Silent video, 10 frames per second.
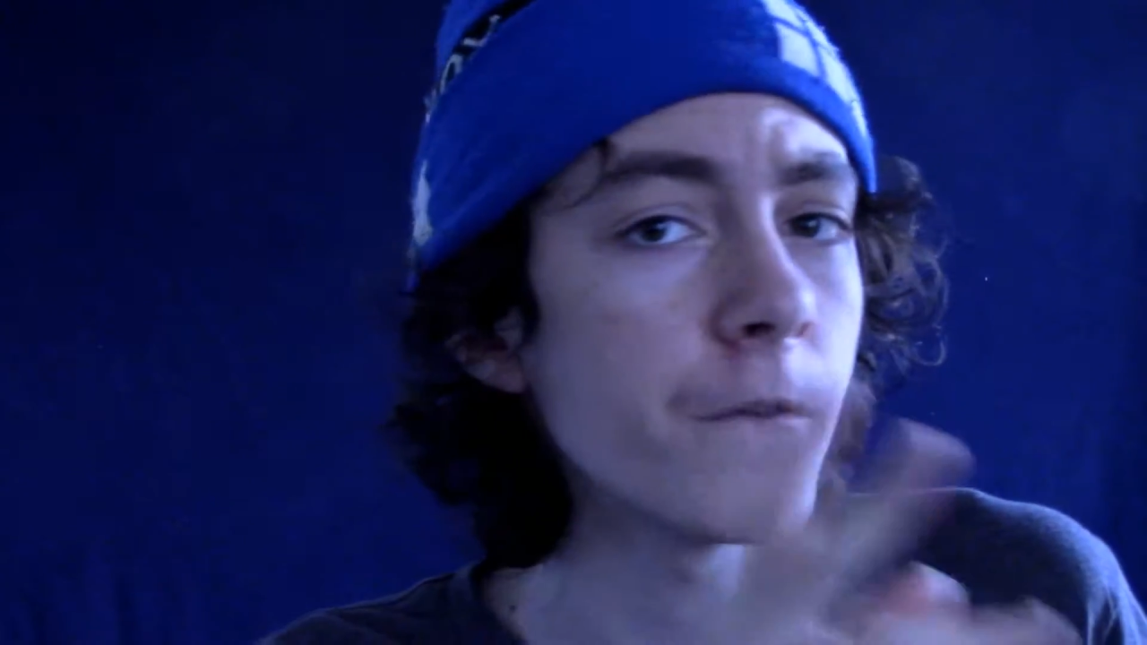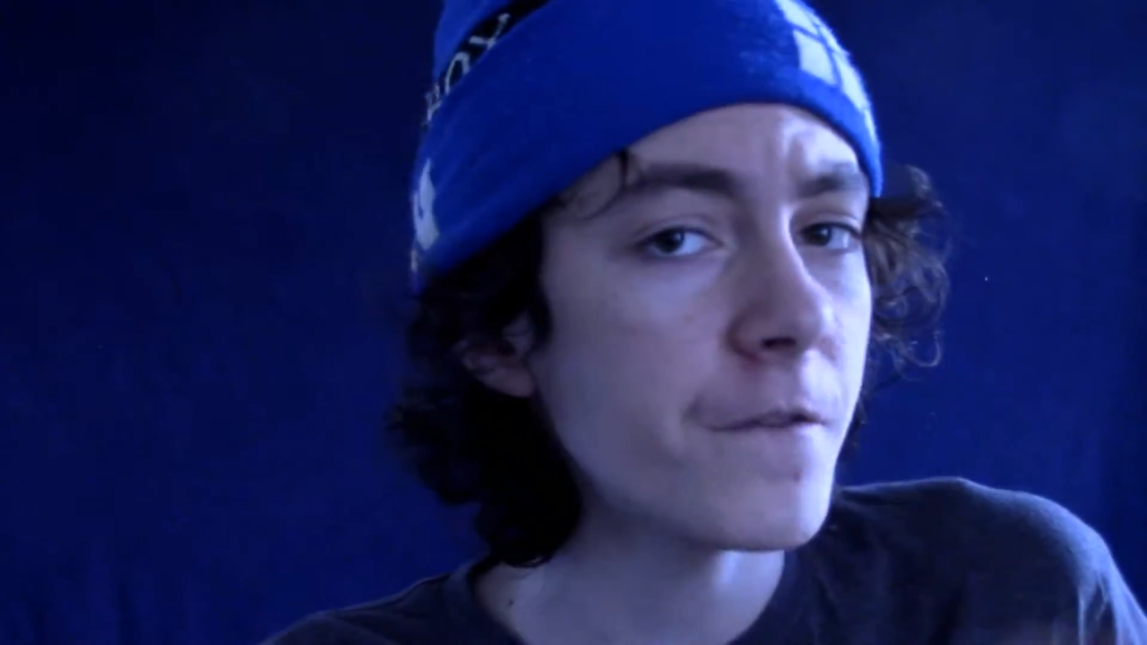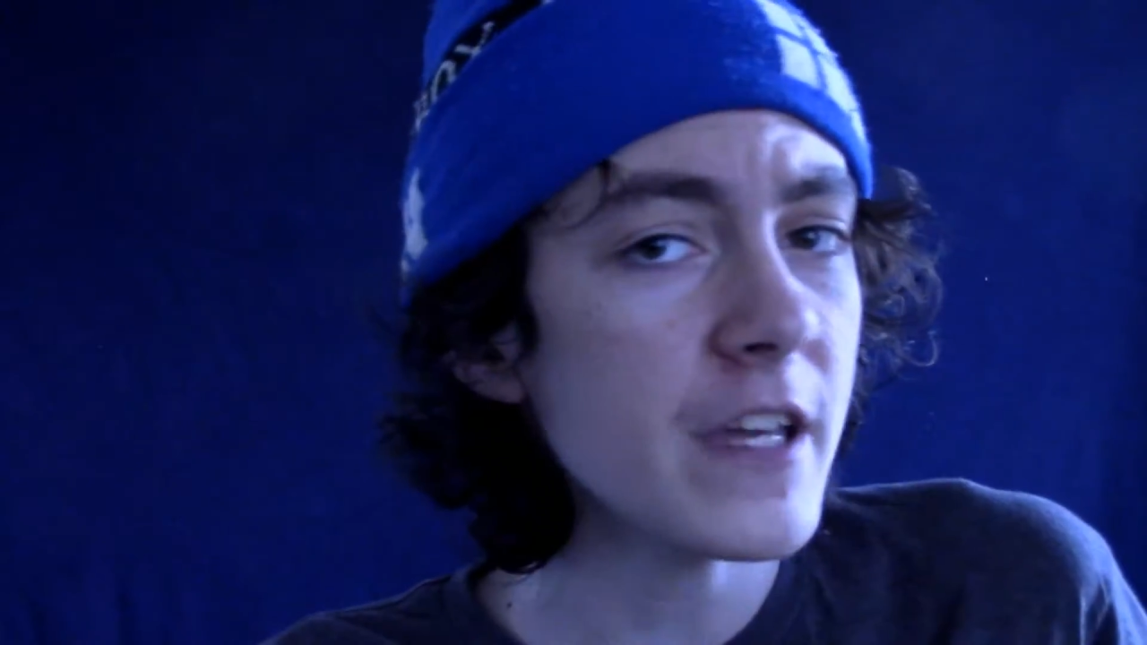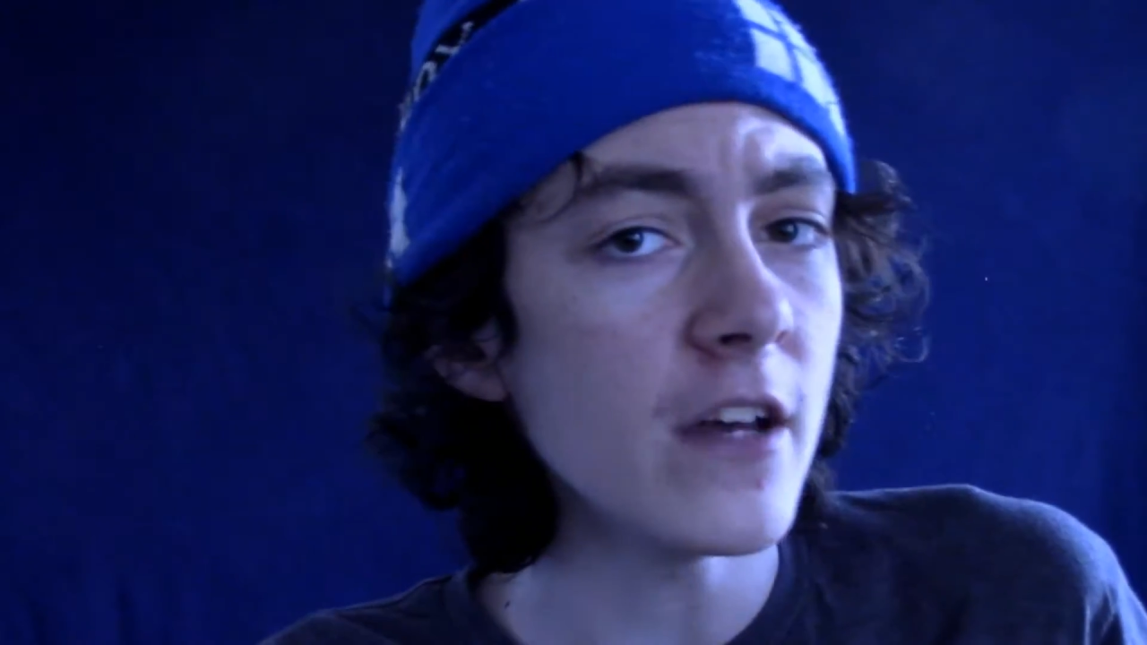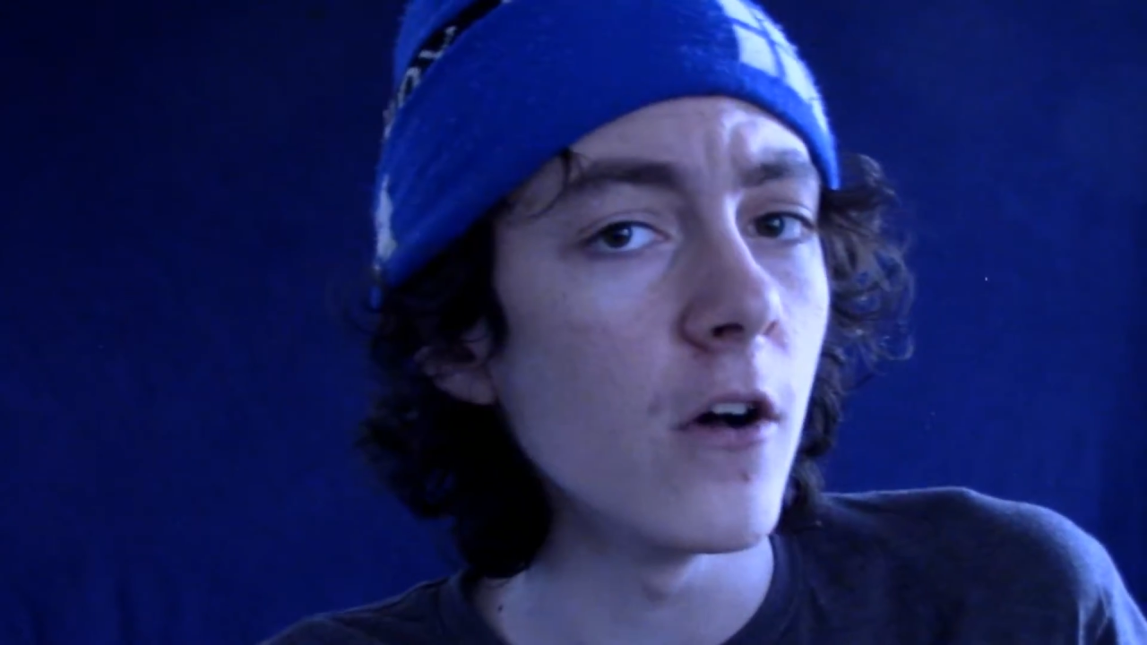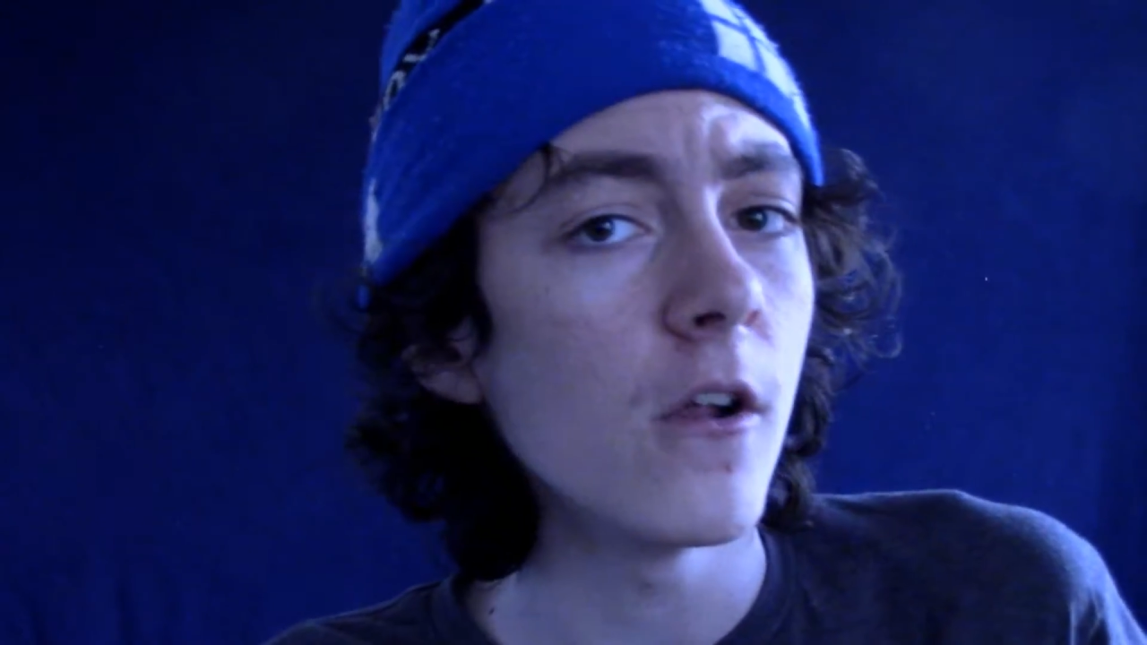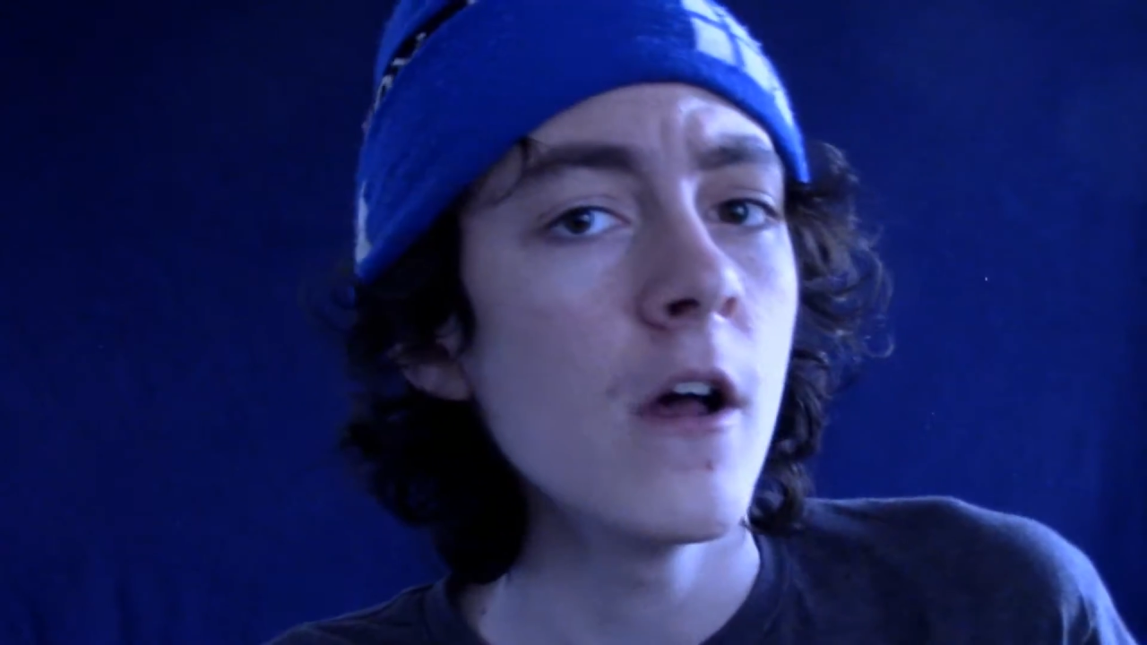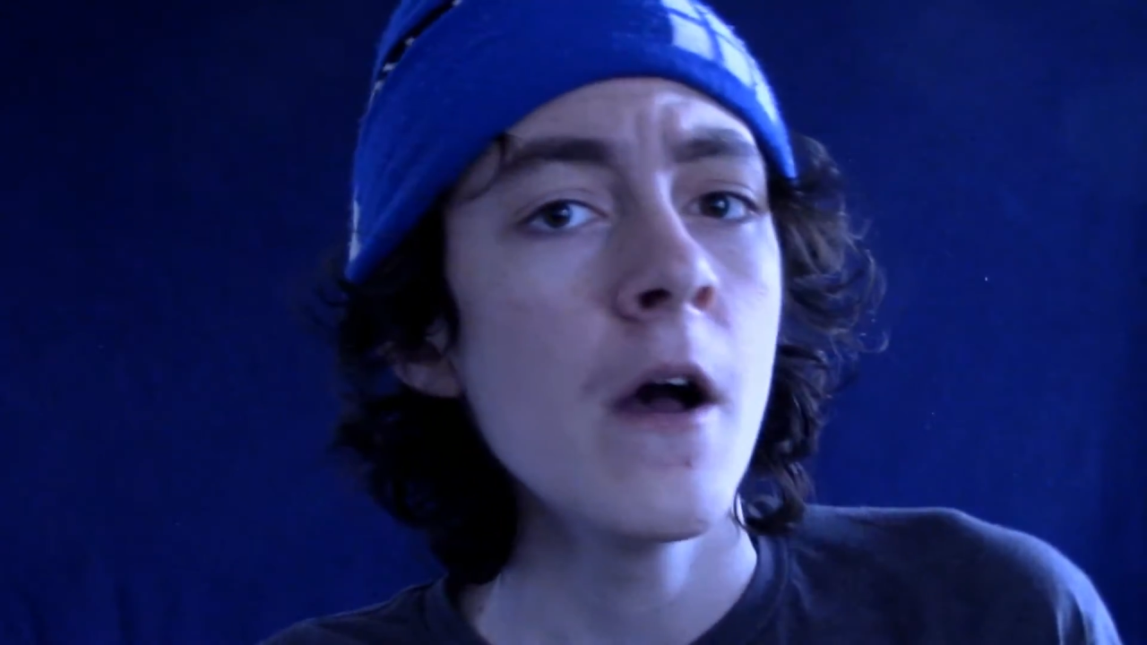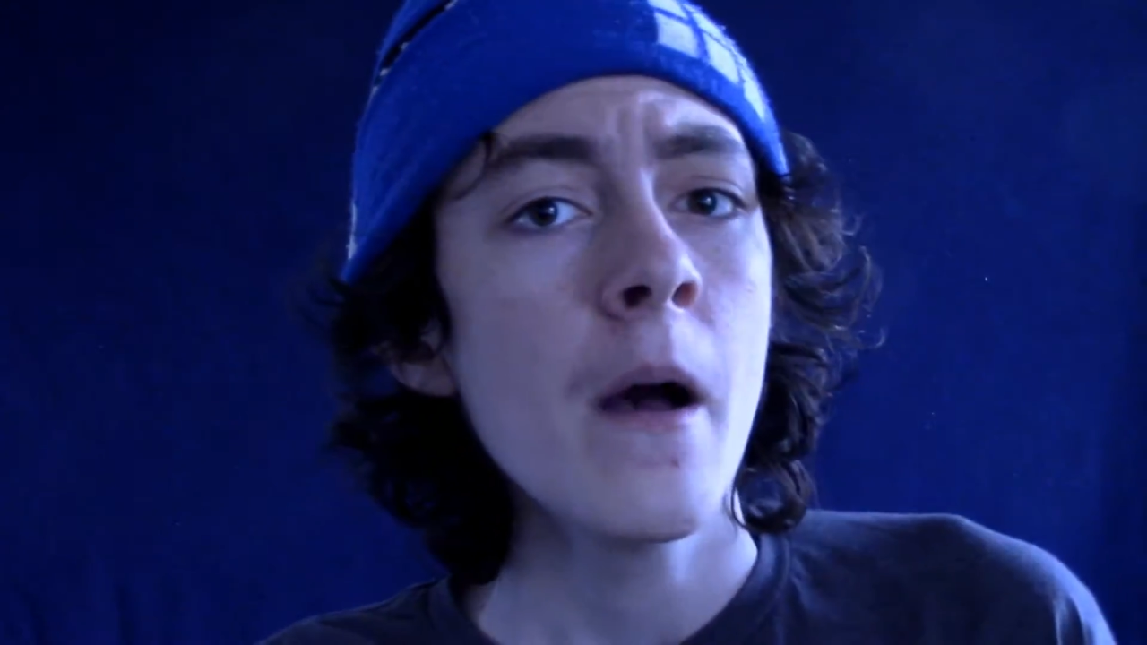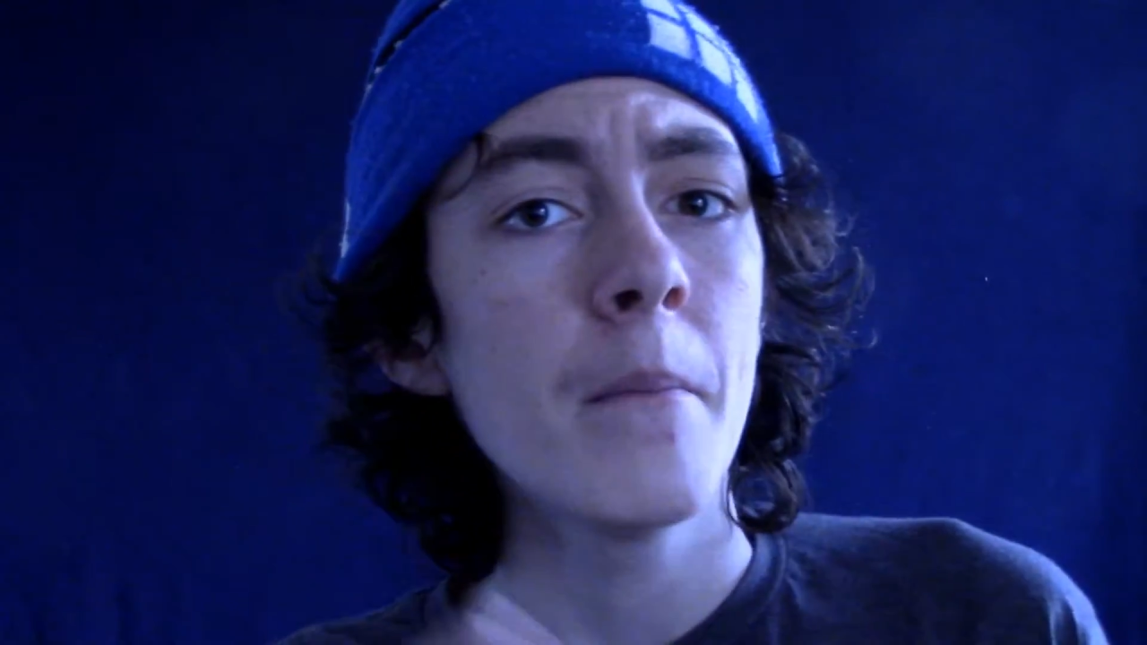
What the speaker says: feel,